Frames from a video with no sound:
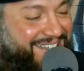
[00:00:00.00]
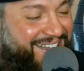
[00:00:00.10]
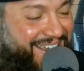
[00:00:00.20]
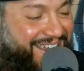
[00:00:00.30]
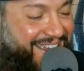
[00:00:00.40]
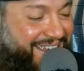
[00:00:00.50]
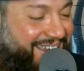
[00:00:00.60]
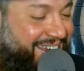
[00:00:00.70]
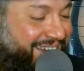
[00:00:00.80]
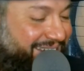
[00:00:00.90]

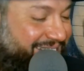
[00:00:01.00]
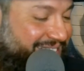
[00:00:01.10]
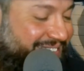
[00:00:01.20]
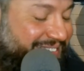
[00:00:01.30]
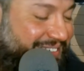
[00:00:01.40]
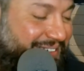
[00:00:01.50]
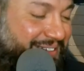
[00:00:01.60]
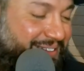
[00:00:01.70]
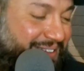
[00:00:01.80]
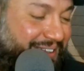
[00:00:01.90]
nice.
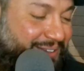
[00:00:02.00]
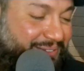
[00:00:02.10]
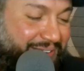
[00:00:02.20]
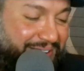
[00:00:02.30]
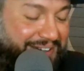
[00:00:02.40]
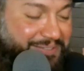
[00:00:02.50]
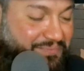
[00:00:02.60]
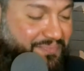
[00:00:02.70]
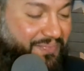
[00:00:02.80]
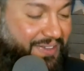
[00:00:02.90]
That's funny.
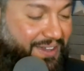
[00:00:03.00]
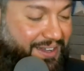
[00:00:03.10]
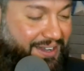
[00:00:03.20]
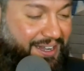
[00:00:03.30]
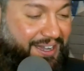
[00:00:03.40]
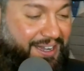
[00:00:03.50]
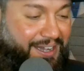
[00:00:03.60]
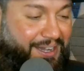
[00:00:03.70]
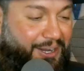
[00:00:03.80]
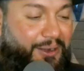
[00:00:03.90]
Oh man.
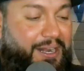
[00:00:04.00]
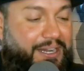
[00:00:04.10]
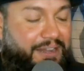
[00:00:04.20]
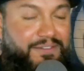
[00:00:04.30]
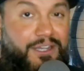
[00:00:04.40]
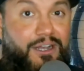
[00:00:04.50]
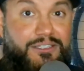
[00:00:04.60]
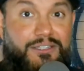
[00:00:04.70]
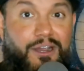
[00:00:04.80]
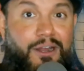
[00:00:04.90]
Uh, all right, Kev, the
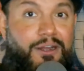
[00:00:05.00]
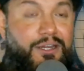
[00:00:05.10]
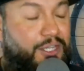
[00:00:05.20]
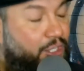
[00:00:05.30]
Allstar,